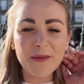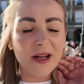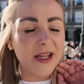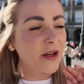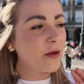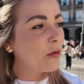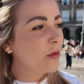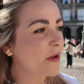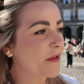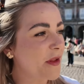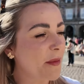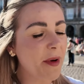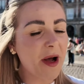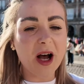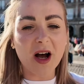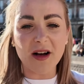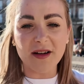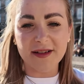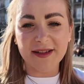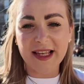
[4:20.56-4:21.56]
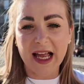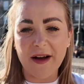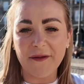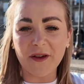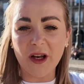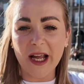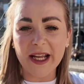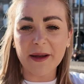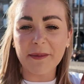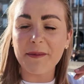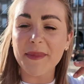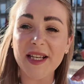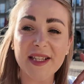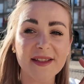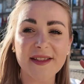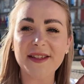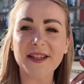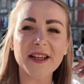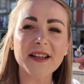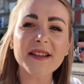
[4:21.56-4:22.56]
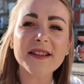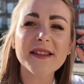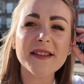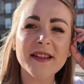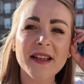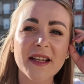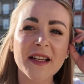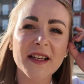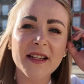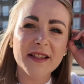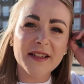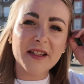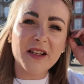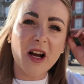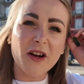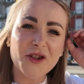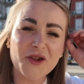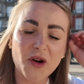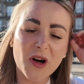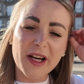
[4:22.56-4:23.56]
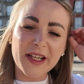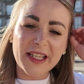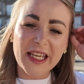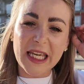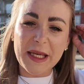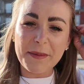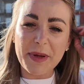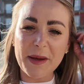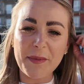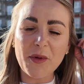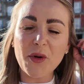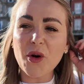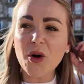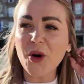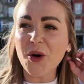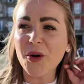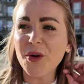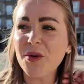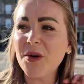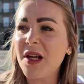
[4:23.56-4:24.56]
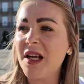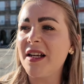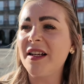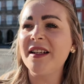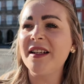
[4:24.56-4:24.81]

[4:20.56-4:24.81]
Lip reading: and all of the bars have like misters to try and keep people cool,